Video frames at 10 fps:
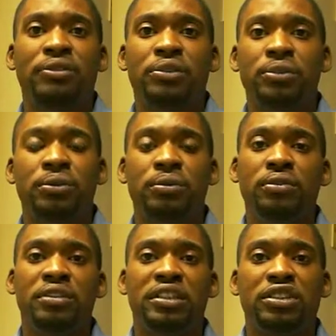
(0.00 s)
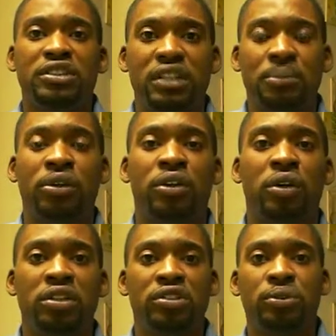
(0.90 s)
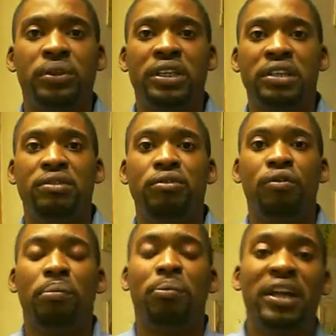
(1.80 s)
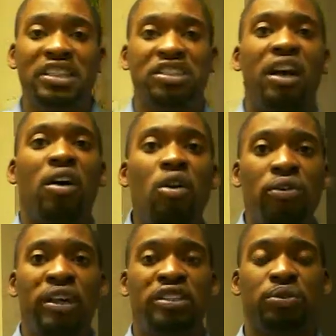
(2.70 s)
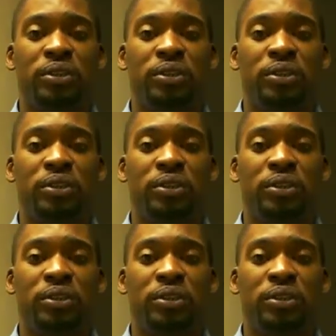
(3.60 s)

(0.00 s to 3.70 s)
to disassemble in order so we can replace our O-rings,